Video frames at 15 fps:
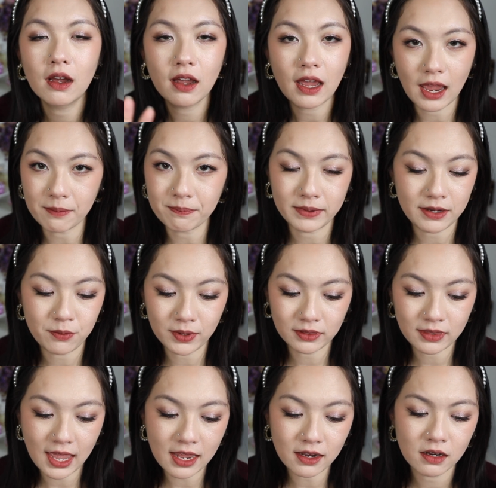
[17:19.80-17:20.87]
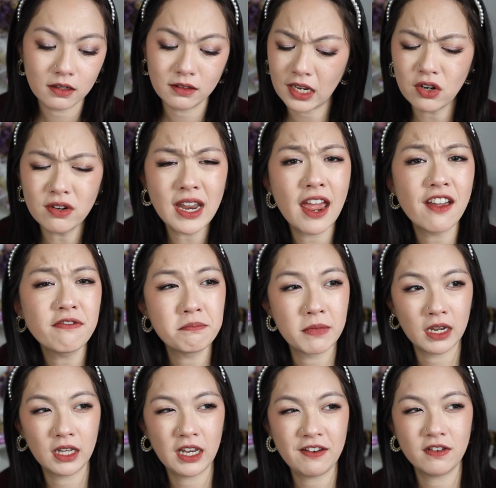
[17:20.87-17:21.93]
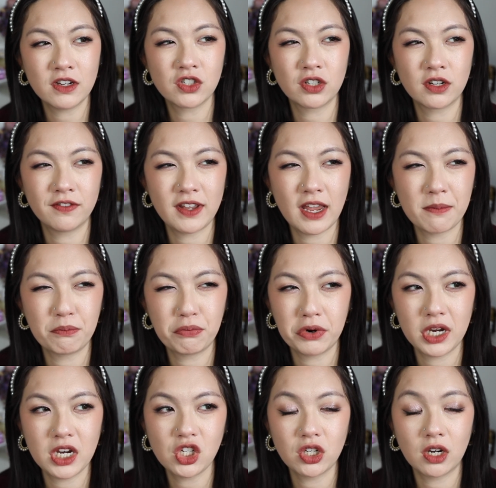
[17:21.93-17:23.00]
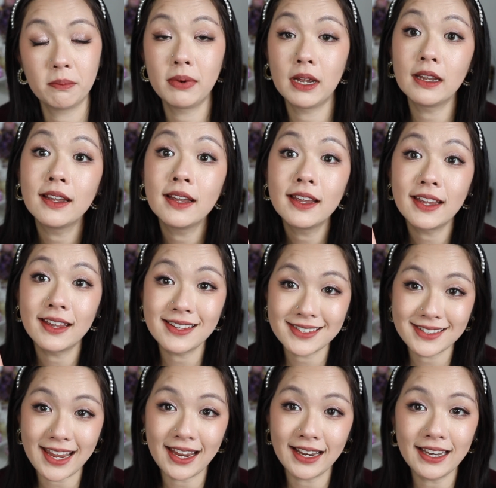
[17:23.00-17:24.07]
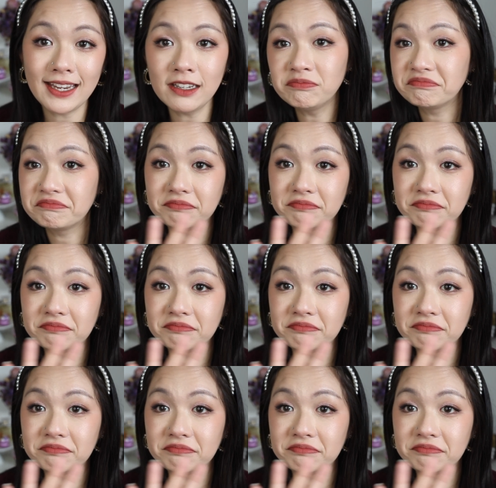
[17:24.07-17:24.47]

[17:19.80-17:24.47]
Happy with that. They don't have monthly version of them, I'm pretty sure, but it's daily.